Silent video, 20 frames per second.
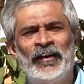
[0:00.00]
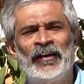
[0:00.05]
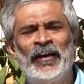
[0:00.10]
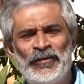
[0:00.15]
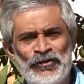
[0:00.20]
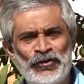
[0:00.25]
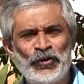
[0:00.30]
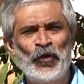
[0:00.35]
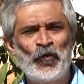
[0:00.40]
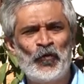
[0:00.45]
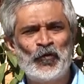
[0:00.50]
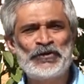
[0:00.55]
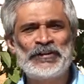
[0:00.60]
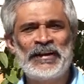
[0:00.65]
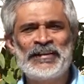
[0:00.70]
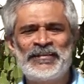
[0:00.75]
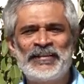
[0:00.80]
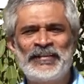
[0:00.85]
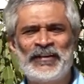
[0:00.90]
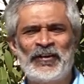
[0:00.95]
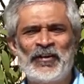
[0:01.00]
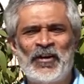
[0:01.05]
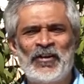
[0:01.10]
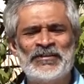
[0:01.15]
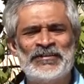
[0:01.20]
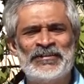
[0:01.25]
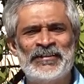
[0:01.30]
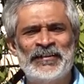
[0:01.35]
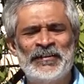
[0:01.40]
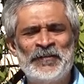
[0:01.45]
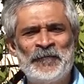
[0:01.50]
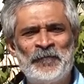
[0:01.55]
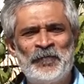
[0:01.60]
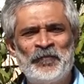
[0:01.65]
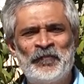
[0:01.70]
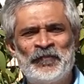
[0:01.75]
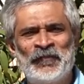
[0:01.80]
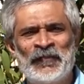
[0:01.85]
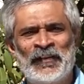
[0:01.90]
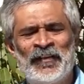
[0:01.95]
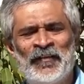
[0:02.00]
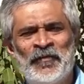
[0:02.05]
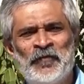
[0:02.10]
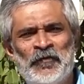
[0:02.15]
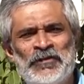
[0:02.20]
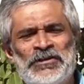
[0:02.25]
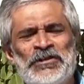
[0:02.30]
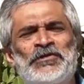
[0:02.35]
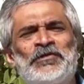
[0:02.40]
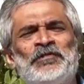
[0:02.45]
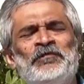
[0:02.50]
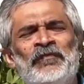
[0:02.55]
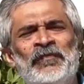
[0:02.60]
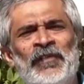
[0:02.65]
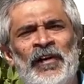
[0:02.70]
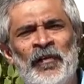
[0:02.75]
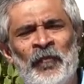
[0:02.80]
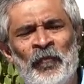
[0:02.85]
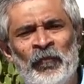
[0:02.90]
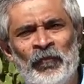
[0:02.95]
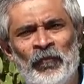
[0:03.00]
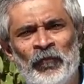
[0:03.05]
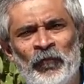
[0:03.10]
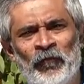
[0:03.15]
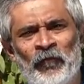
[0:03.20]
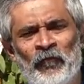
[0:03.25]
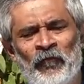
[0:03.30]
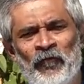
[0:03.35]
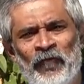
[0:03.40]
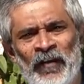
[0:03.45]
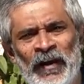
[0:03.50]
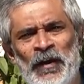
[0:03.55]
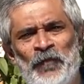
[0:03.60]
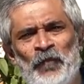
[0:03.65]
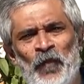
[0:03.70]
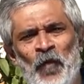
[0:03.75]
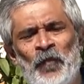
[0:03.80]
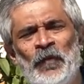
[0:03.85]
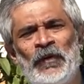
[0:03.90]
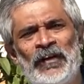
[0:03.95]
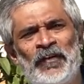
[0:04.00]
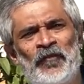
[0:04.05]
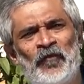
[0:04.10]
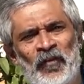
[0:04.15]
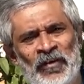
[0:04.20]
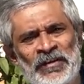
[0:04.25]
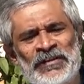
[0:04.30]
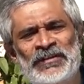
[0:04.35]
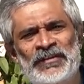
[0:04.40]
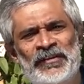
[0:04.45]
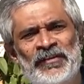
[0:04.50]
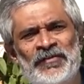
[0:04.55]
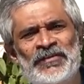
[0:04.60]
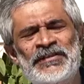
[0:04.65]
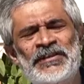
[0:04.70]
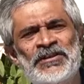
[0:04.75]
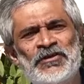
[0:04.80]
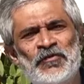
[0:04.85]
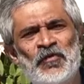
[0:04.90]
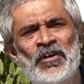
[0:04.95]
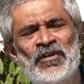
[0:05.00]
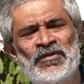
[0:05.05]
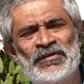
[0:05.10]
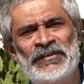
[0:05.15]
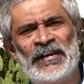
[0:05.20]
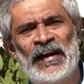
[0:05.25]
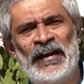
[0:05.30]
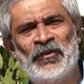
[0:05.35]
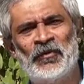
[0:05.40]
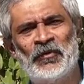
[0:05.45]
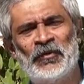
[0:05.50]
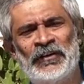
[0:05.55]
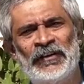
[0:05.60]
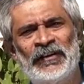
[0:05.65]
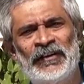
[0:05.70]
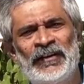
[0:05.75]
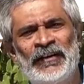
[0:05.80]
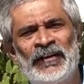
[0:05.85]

Institute of Wood Science and Technology, which is very popular for its research work on sandalwood.